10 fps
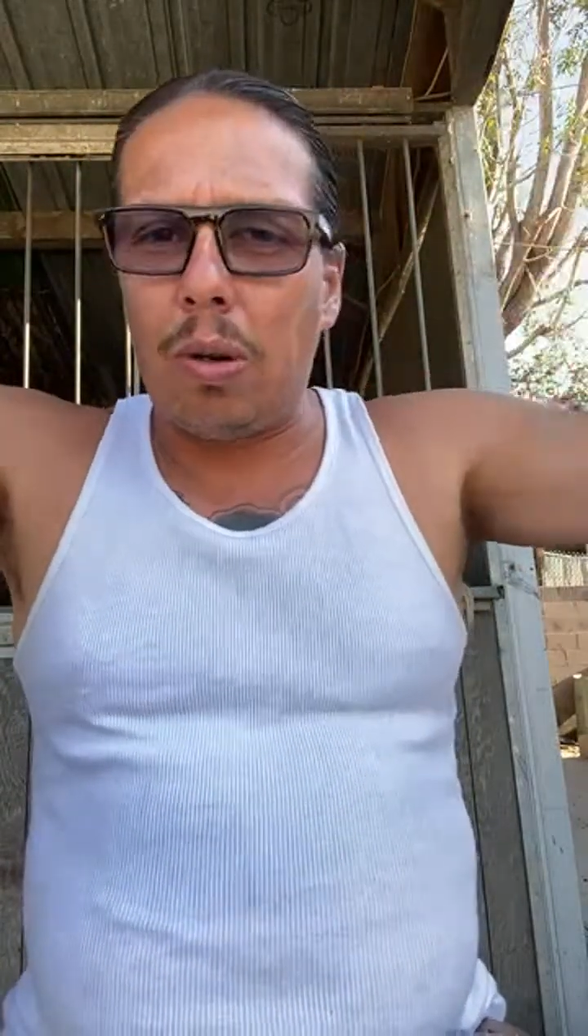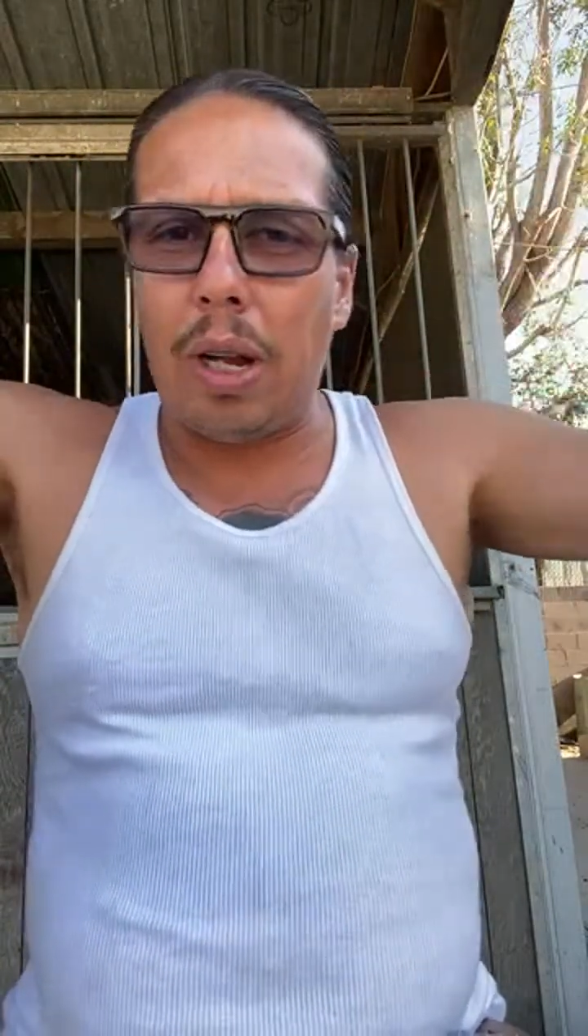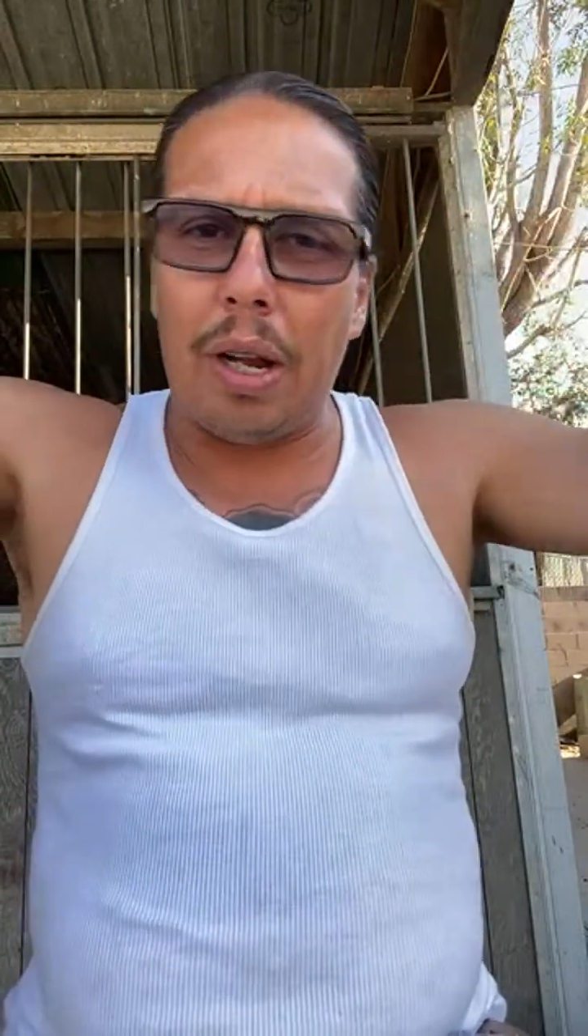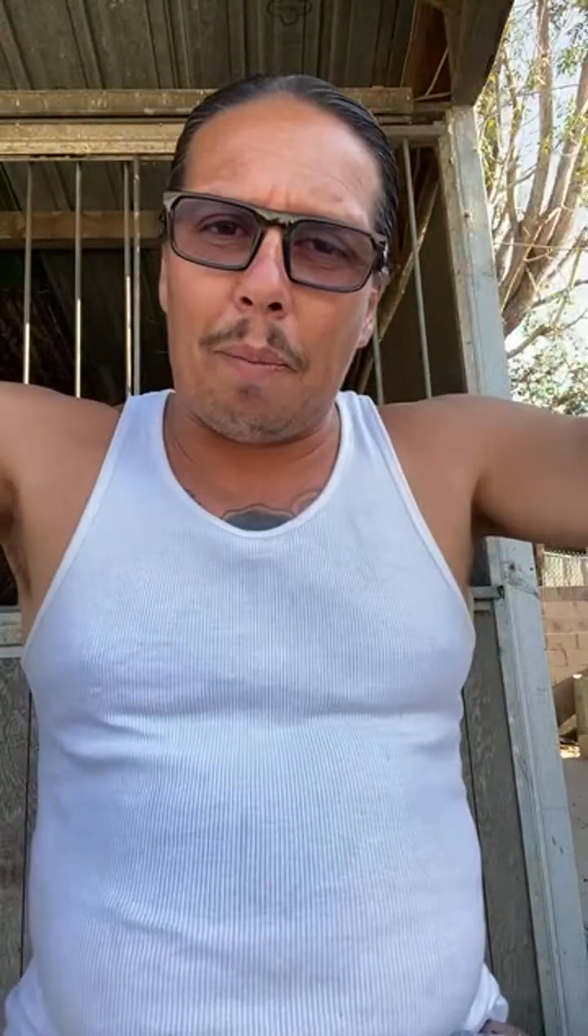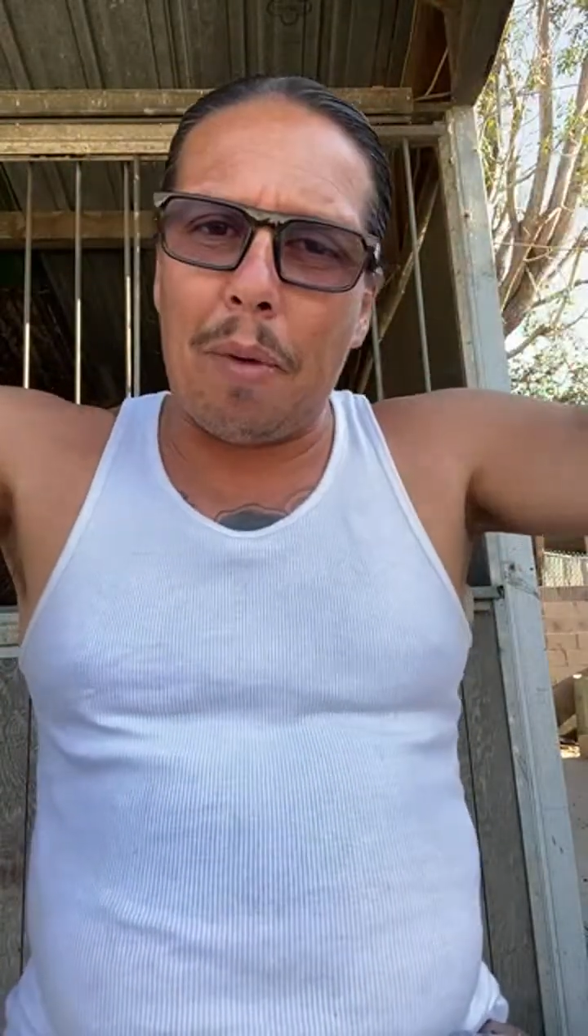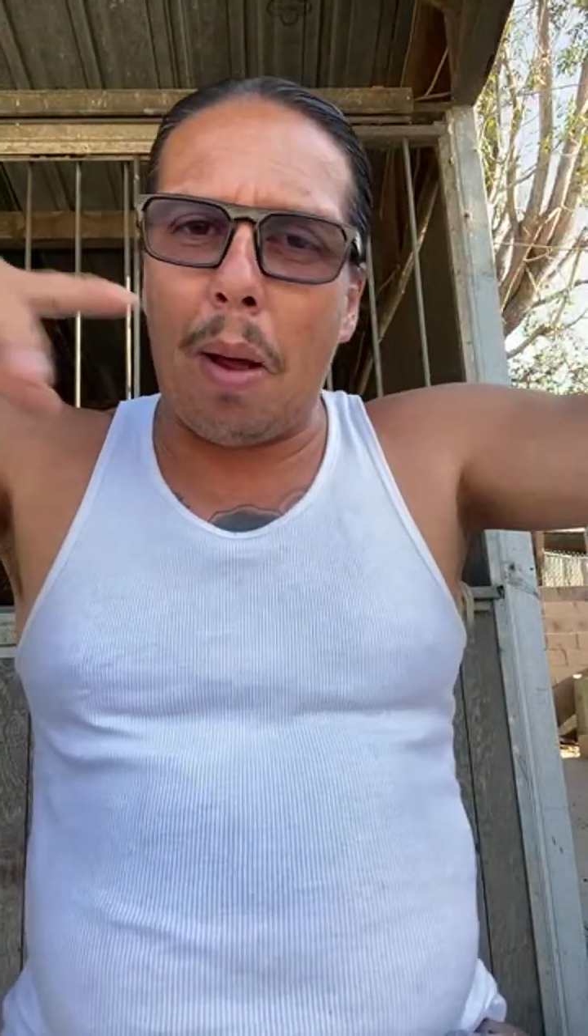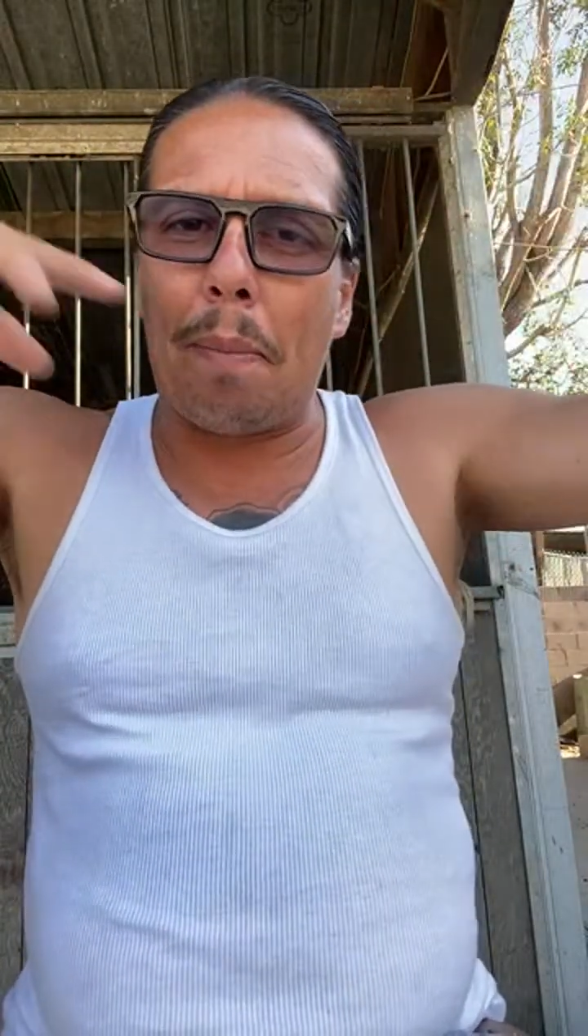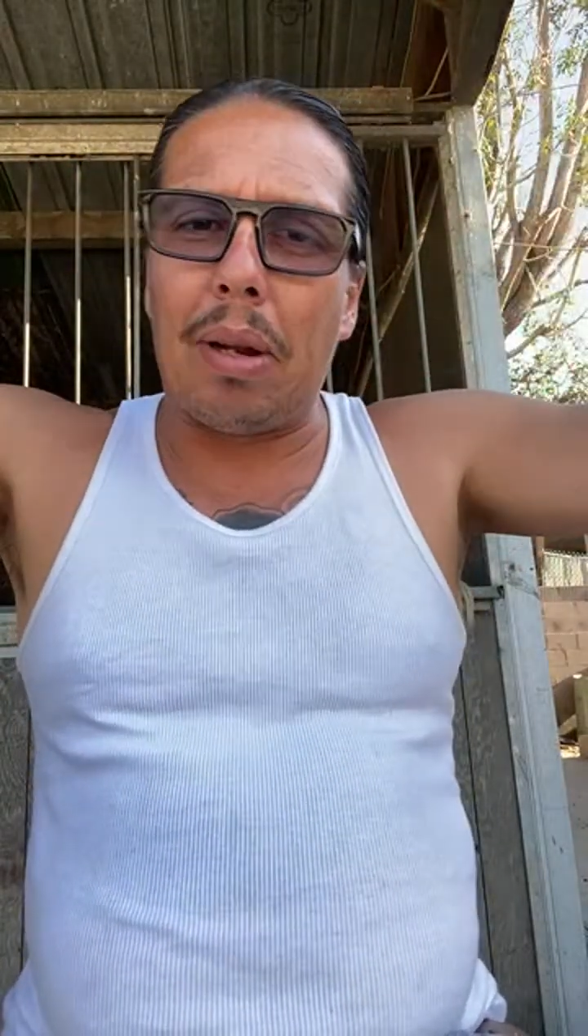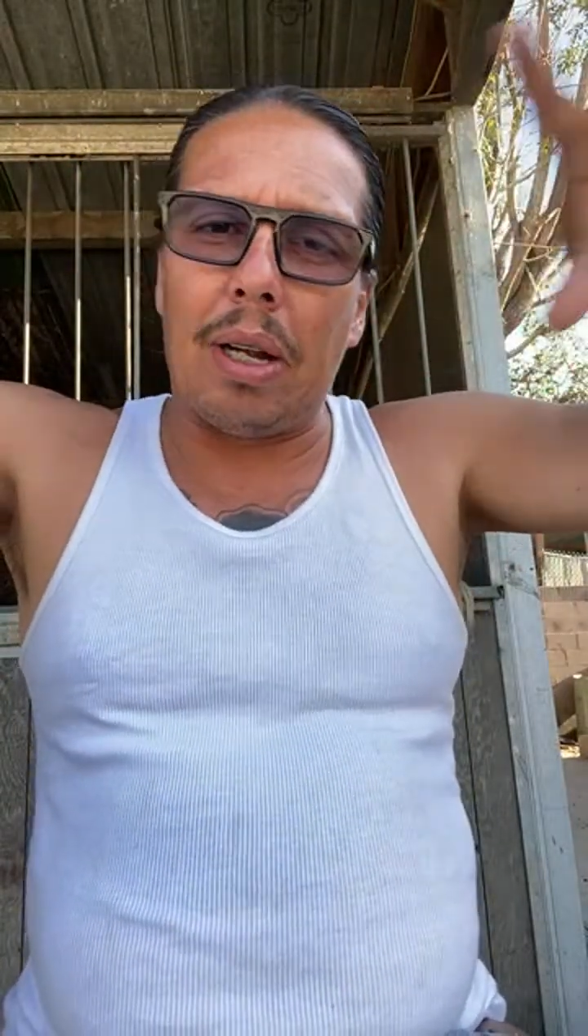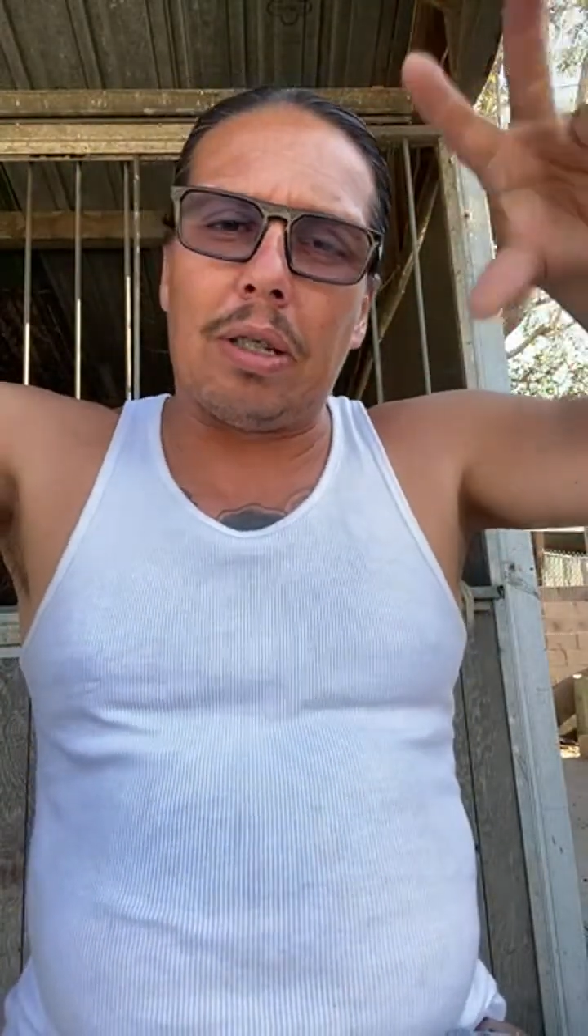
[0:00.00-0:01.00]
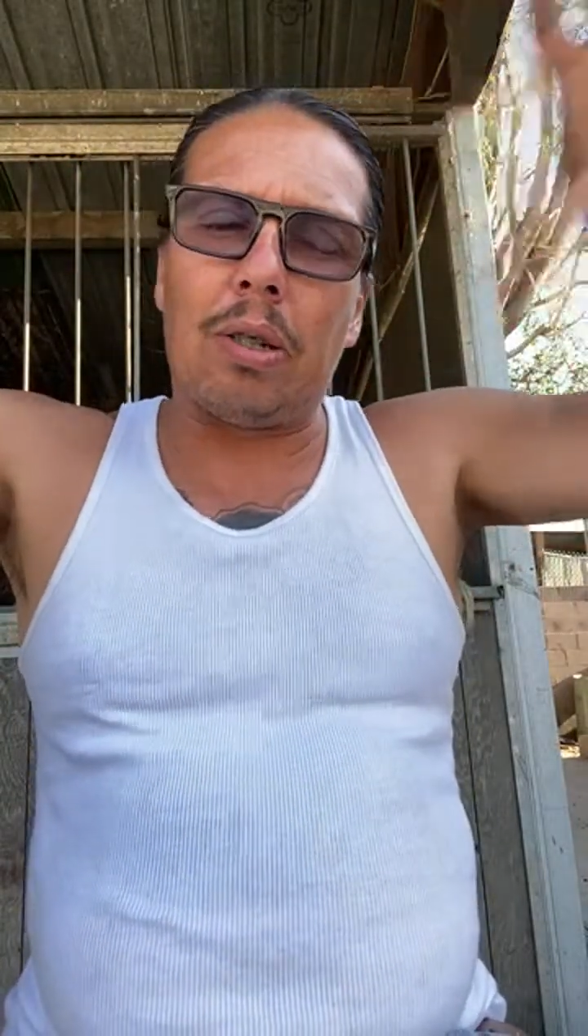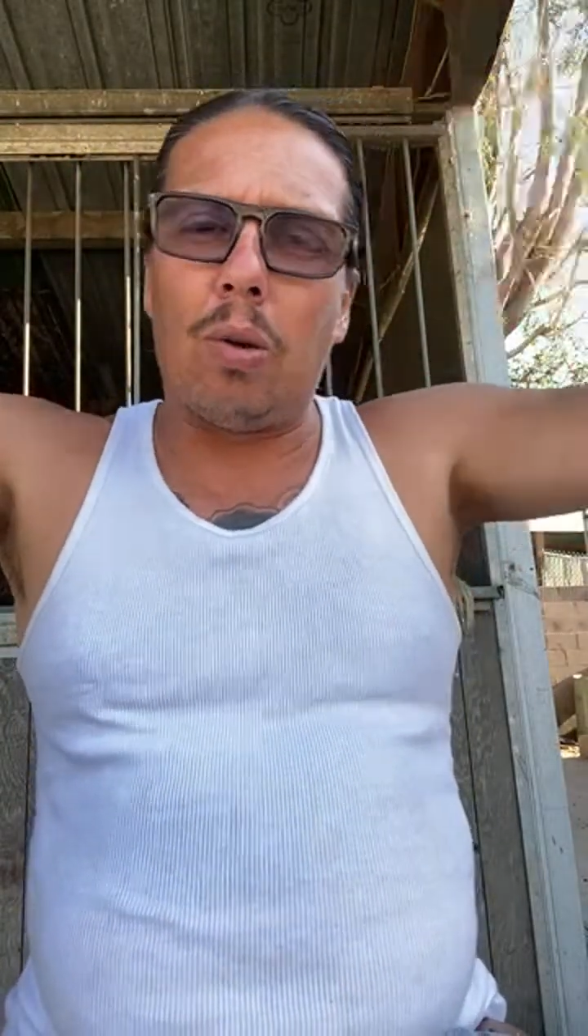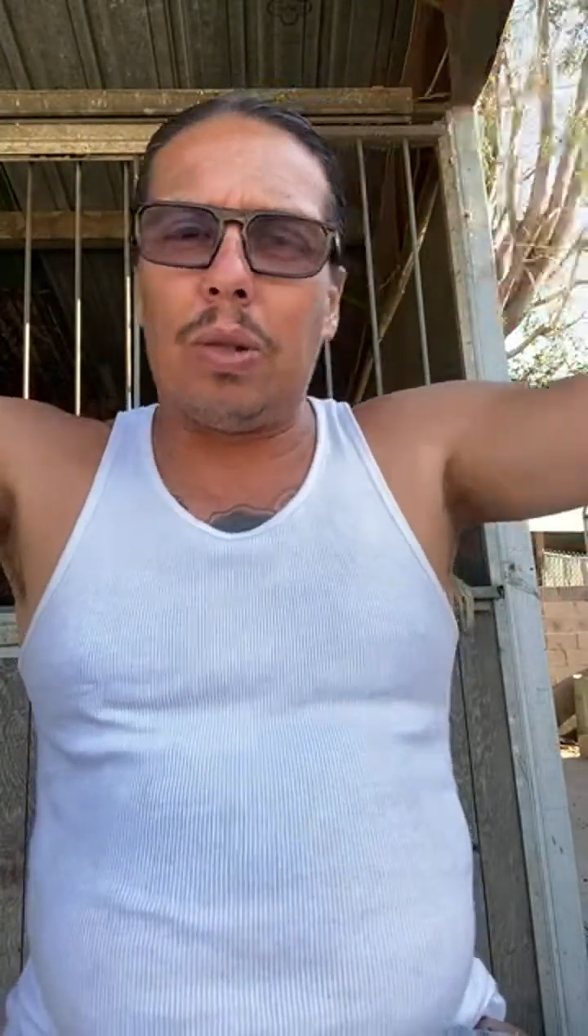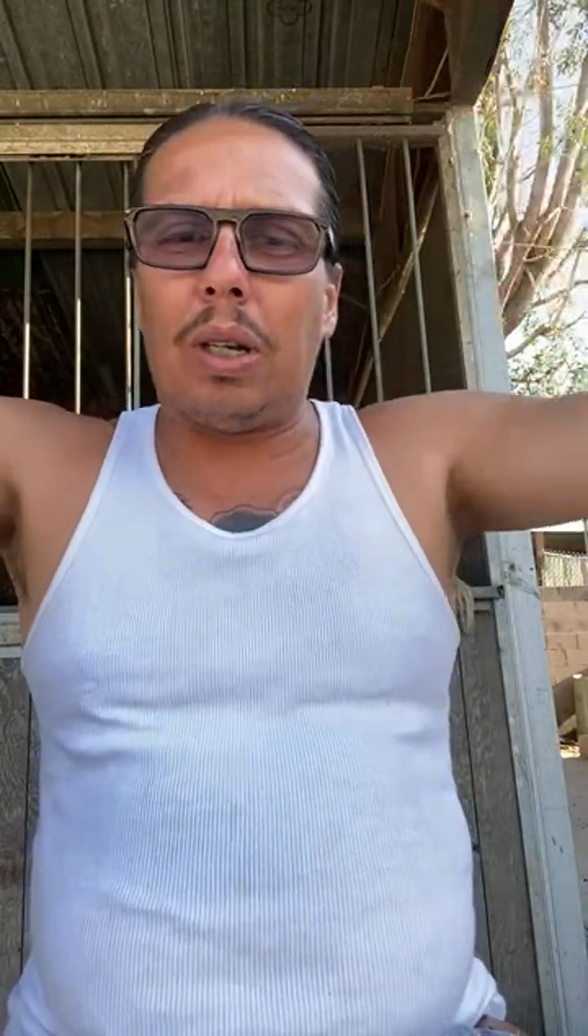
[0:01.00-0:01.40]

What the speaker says: the NFL players going to